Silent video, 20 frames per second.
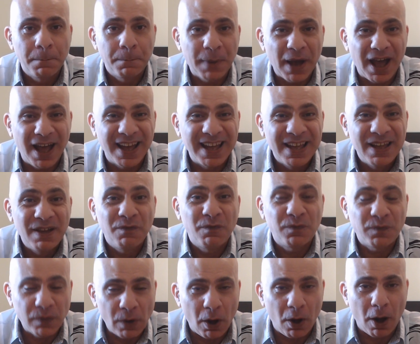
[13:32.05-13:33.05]
but
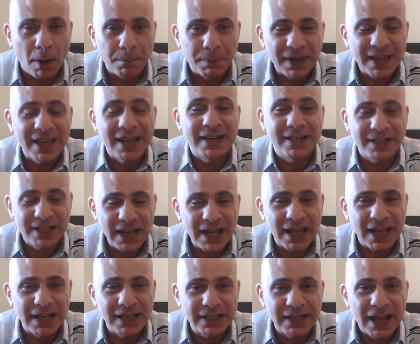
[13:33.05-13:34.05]
flop it
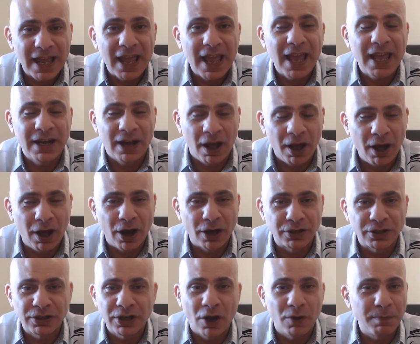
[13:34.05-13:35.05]
did and
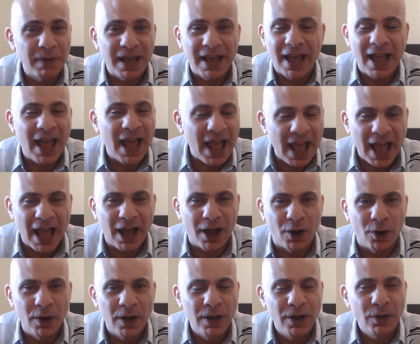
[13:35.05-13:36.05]
hard, no matter
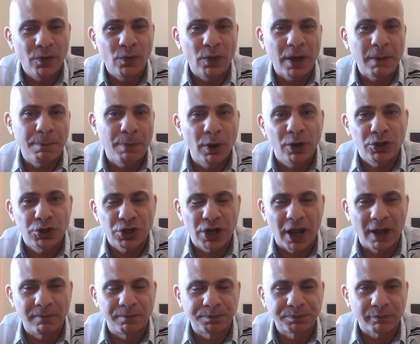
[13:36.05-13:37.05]
how they push
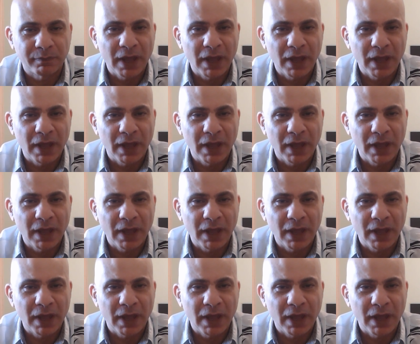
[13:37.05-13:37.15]
it.